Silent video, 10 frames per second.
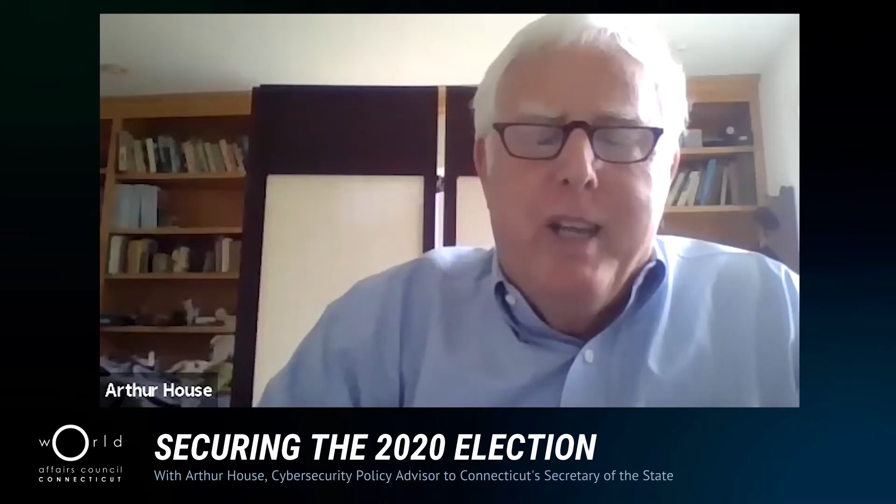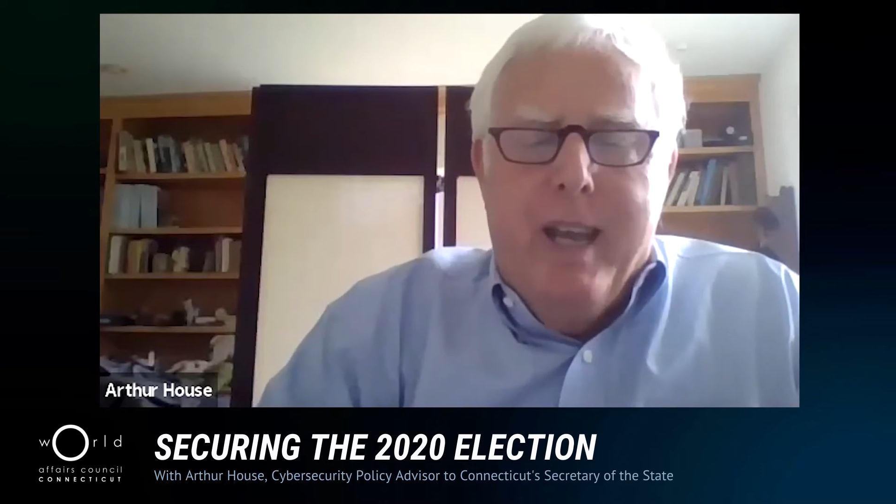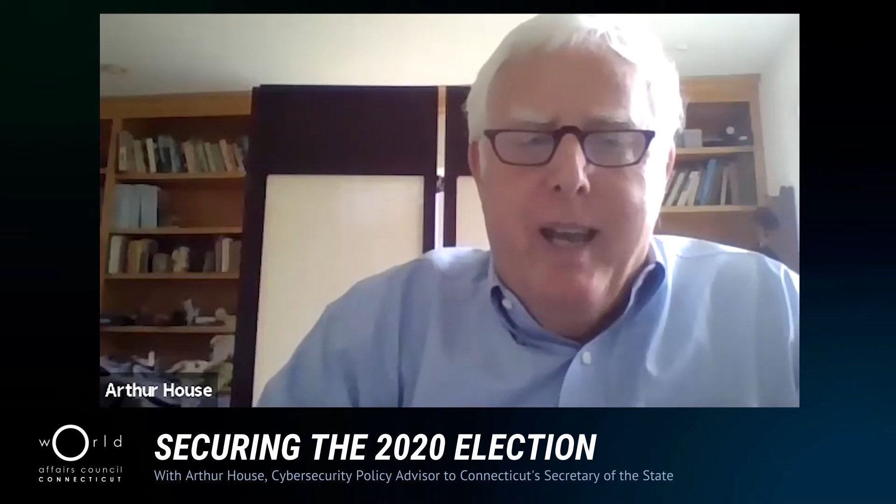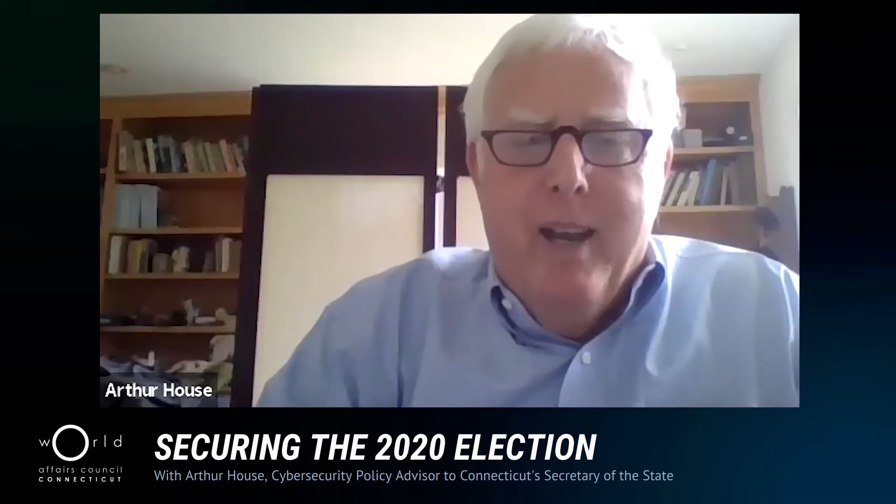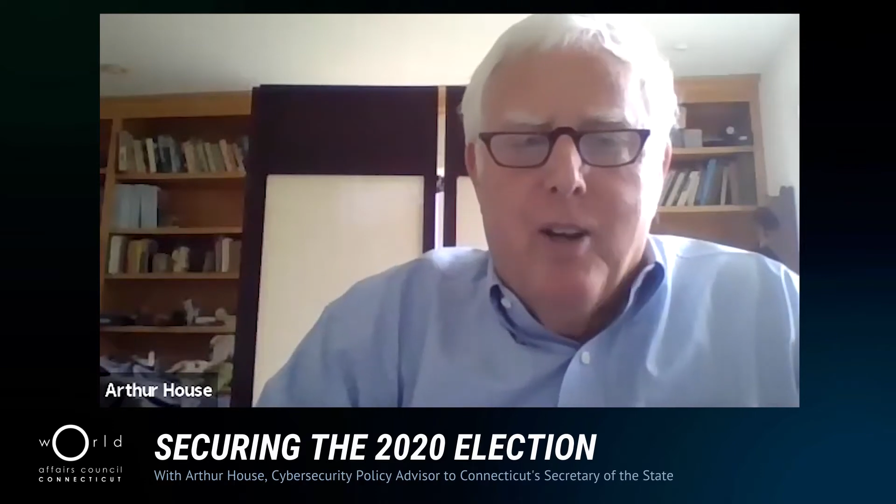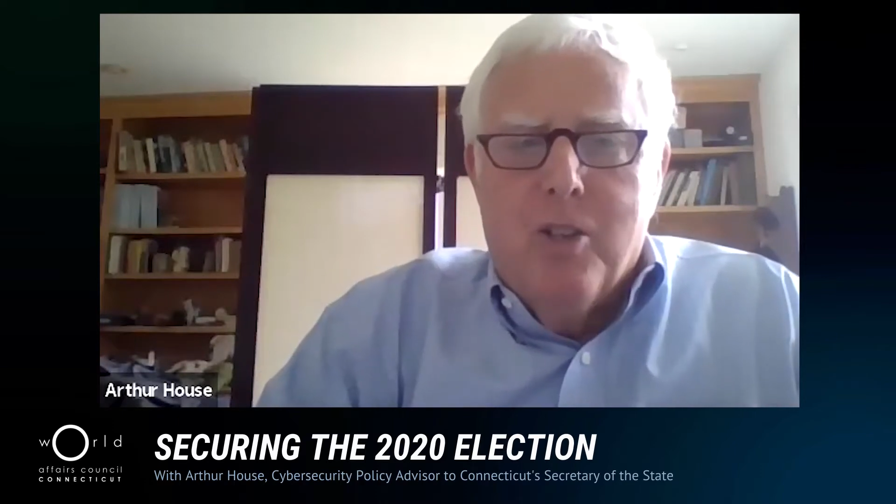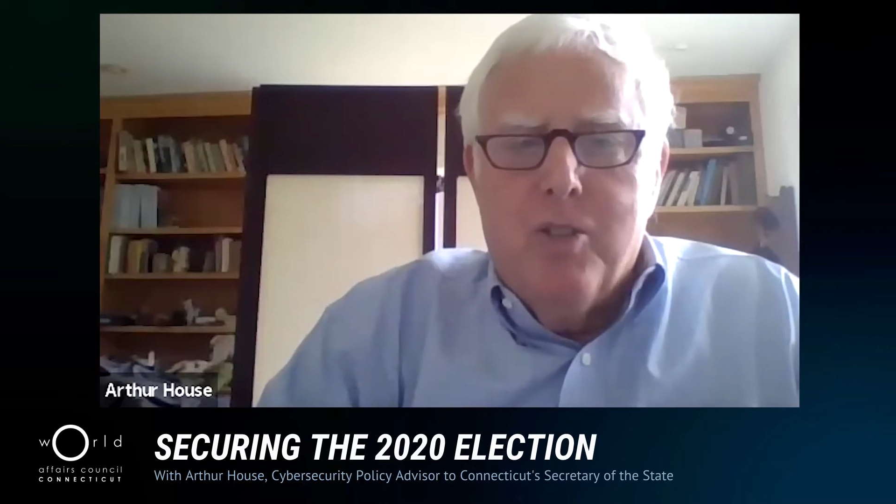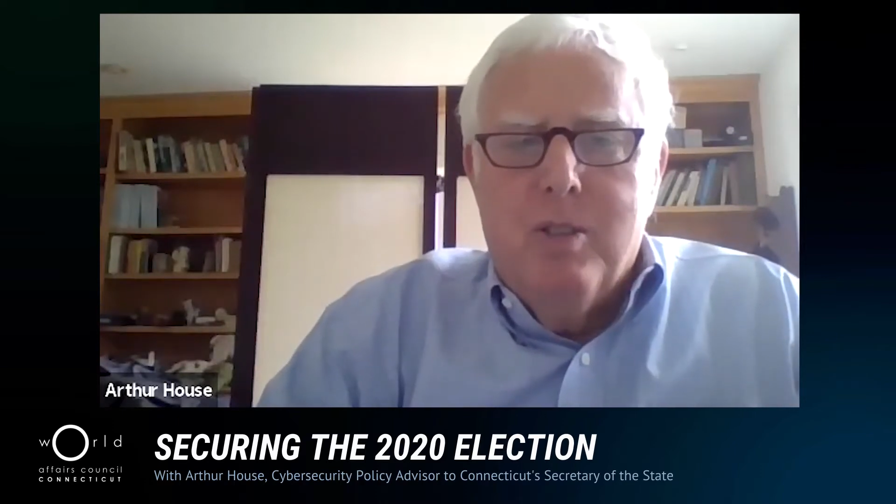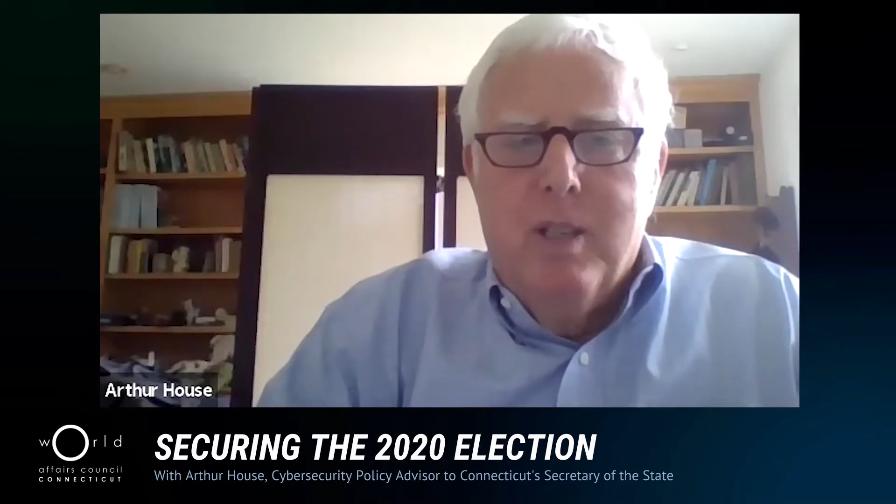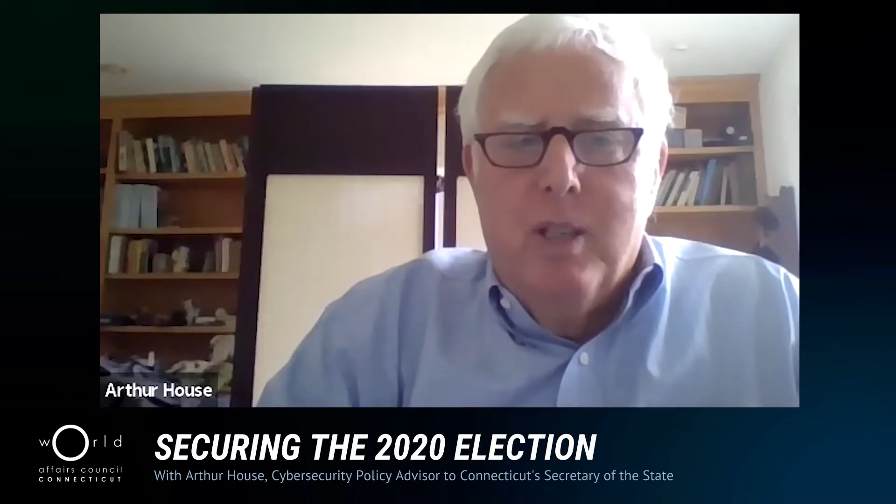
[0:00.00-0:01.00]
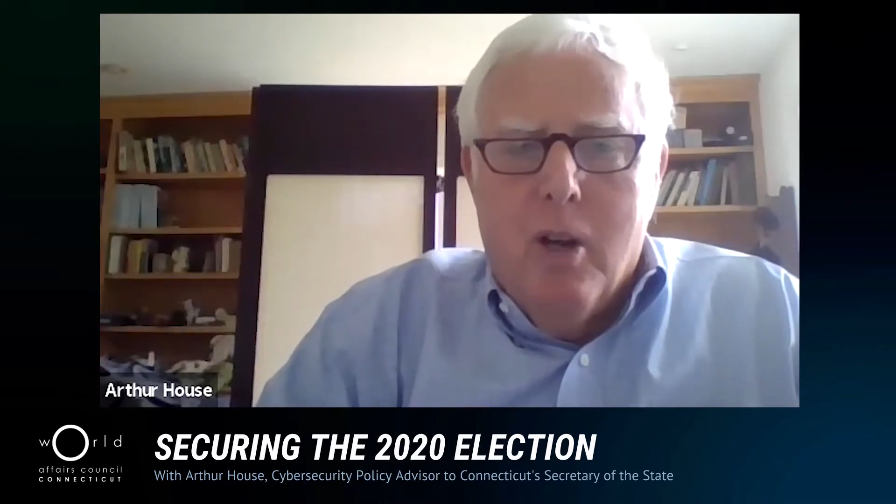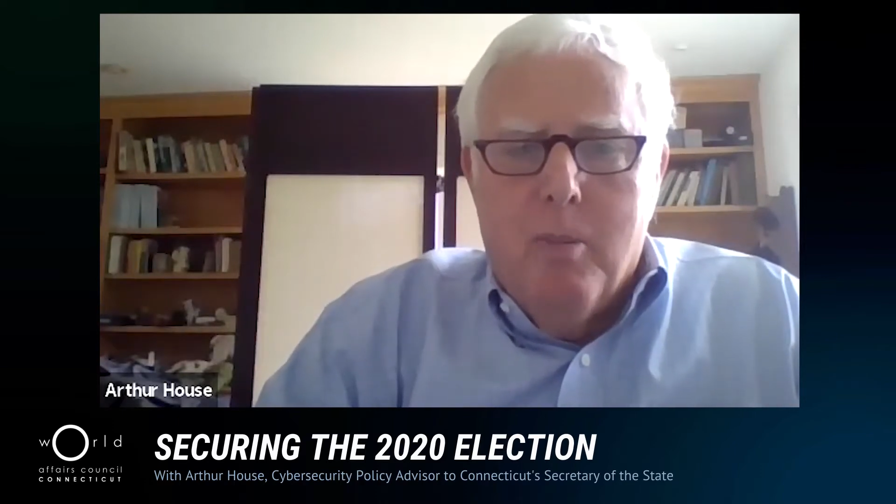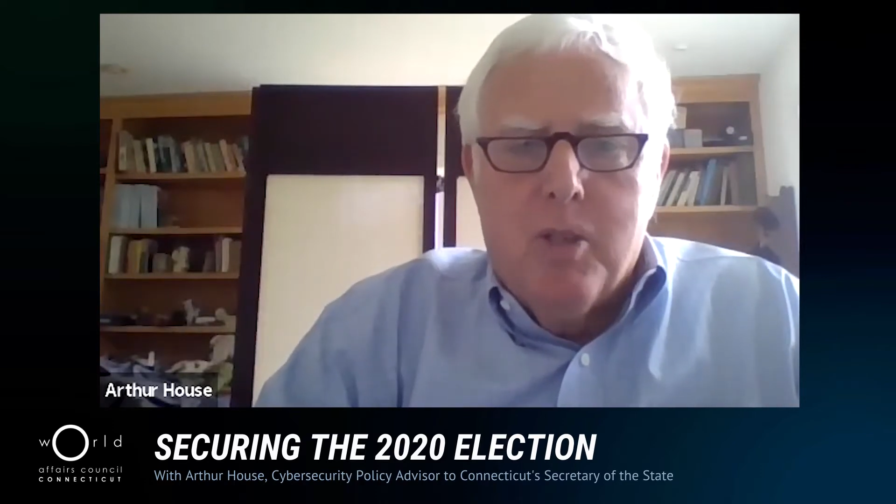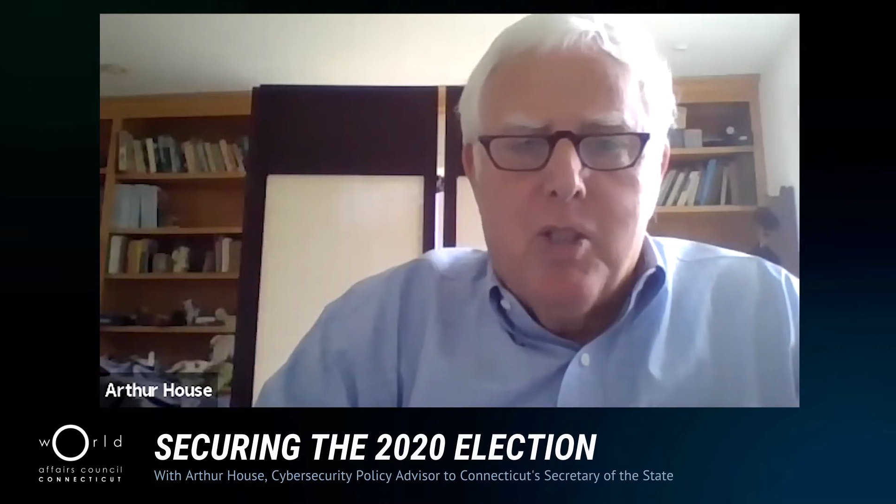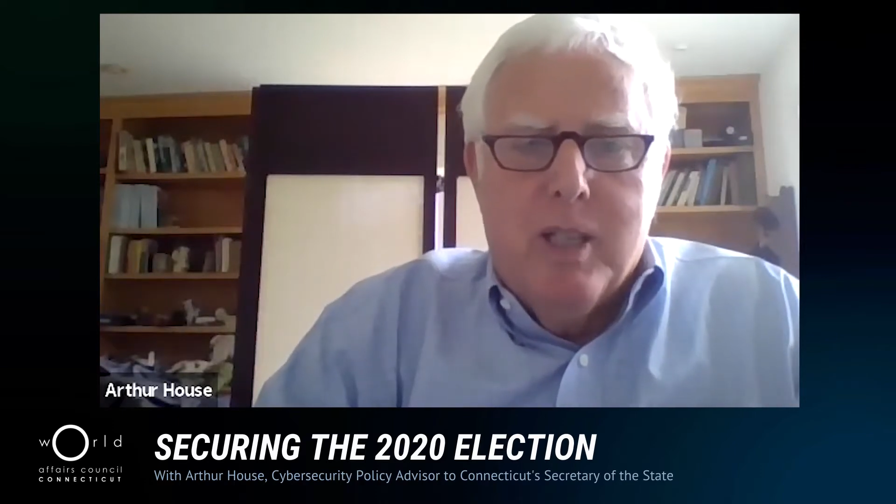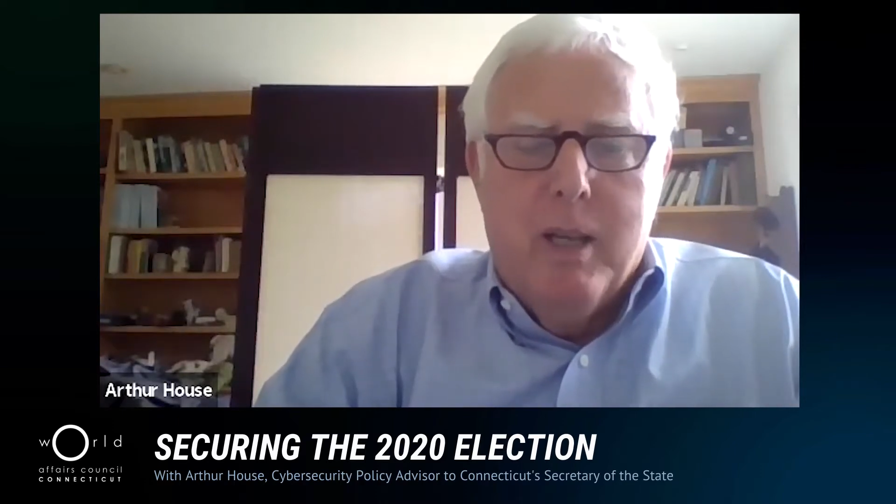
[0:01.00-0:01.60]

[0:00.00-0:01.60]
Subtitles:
cares enormously